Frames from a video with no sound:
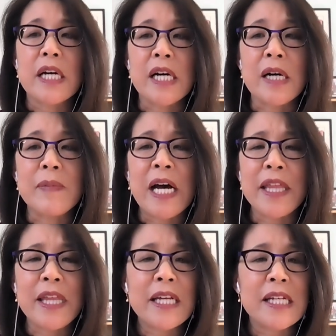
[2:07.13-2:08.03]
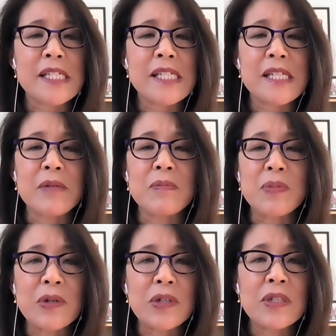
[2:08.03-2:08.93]
I think it's
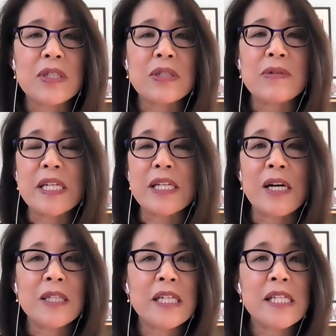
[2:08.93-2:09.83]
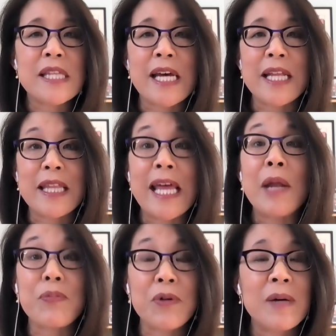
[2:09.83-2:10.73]
important to acknowledge that
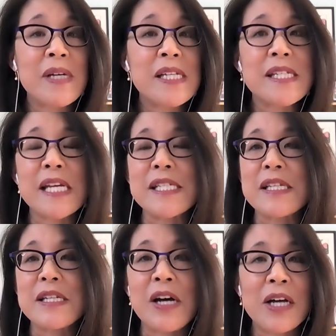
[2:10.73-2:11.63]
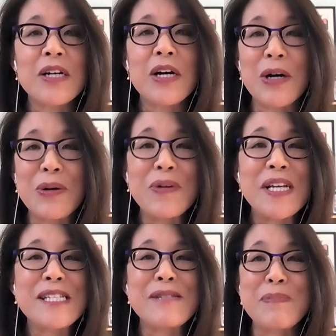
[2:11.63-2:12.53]
that promise has not
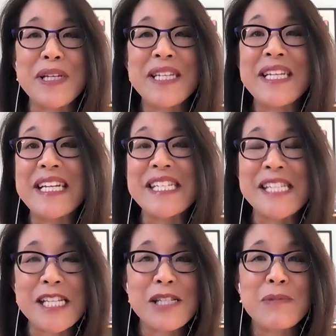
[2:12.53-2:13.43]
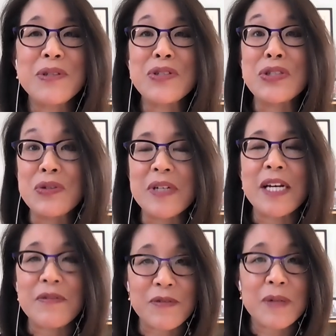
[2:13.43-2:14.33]
always been accessible to
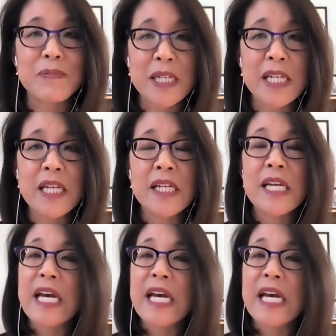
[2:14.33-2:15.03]
everybody